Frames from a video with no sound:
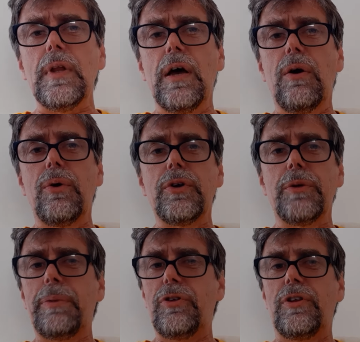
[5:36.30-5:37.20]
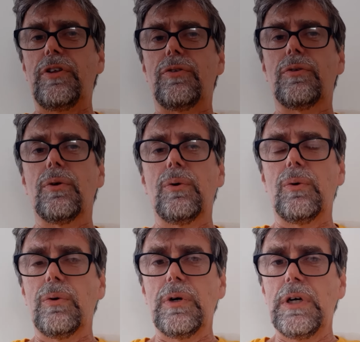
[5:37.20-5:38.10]
or your business,
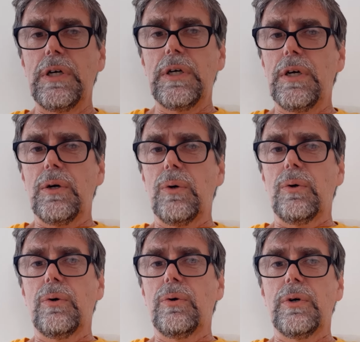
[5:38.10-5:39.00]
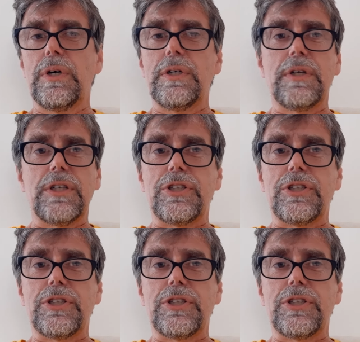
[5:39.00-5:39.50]
or a